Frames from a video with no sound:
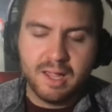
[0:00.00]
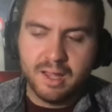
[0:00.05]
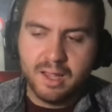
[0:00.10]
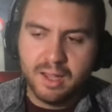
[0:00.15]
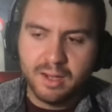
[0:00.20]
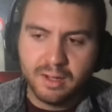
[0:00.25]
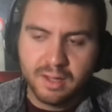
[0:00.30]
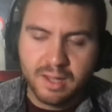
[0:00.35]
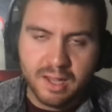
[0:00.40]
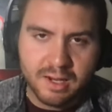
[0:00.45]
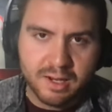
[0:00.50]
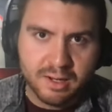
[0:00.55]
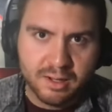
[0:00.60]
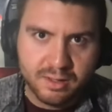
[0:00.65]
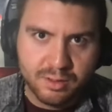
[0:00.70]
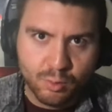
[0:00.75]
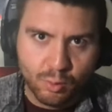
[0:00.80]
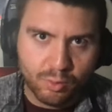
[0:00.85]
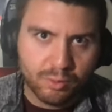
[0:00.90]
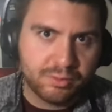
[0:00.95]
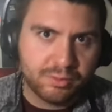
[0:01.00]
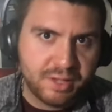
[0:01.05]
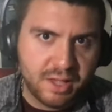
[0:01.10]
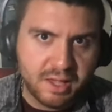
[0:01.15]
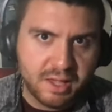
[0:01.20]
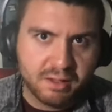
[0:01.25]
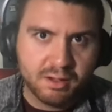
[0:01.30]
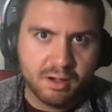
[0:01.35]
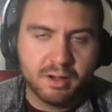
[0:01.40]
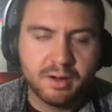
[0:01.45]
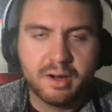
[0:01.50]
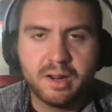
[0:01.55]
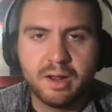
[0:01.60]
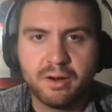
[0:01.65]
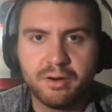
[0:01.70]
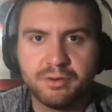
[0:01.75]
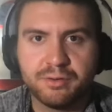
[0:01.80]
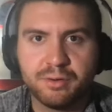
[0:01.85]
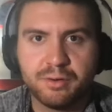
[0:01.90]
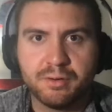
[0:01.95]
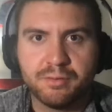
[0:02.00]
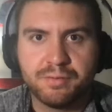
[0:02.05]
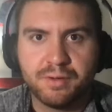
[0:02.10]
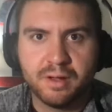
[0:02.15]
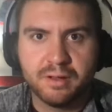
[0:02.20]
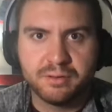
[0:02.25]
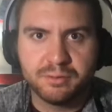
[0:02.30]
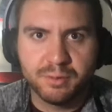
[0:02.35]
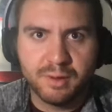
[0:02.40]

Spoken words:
and get your take on it, Arizona fans.